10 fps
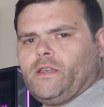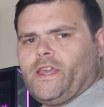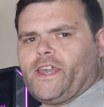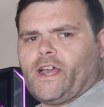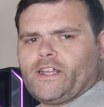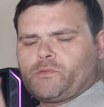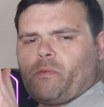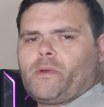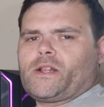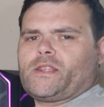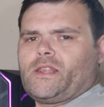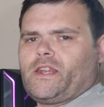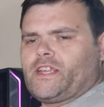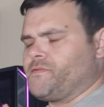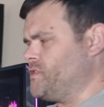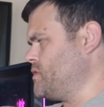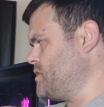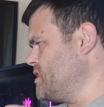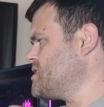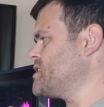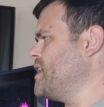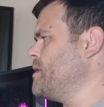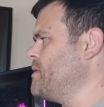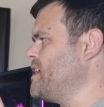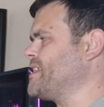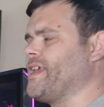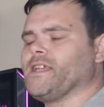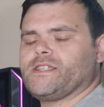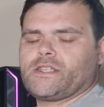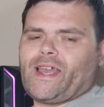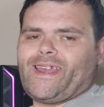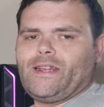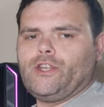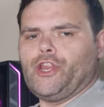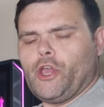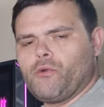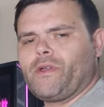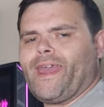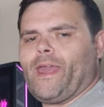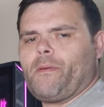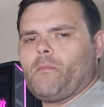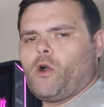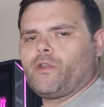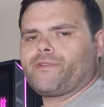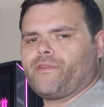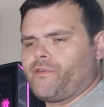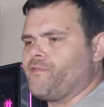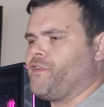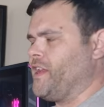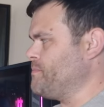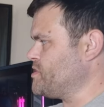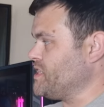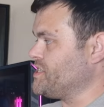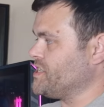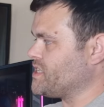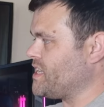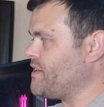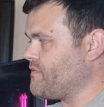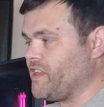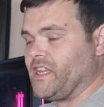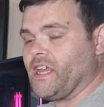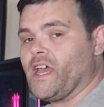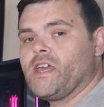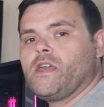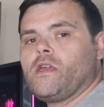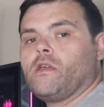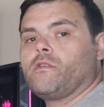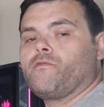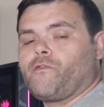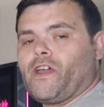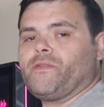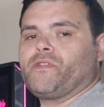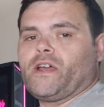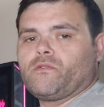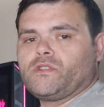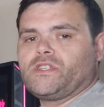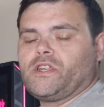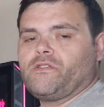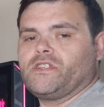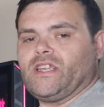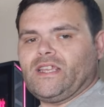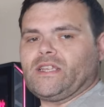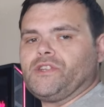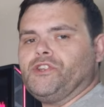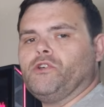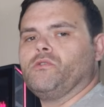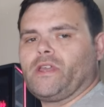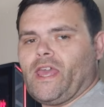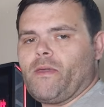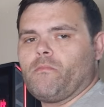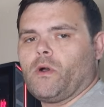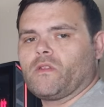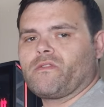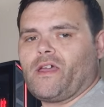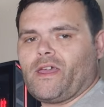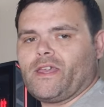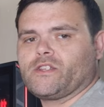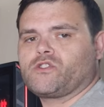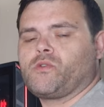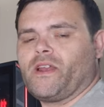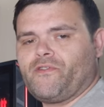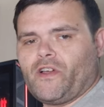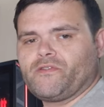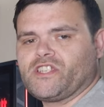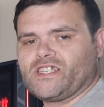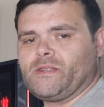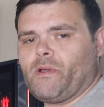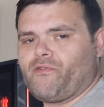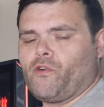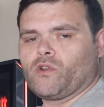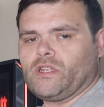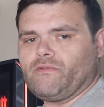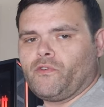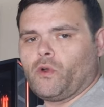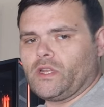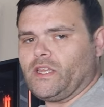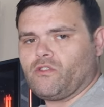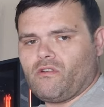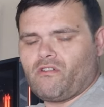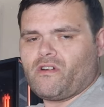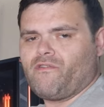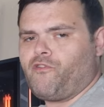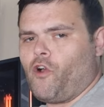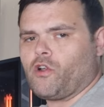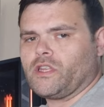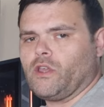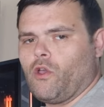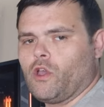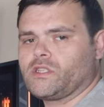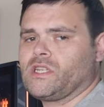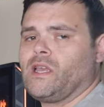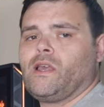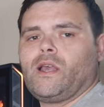Hey guys, welcome back to the next video. This time it is a new gaming monitor from Philips. This is the Evnia 5000 series. It's a new game monitor. It's 2560 by 1440, 240 hertz.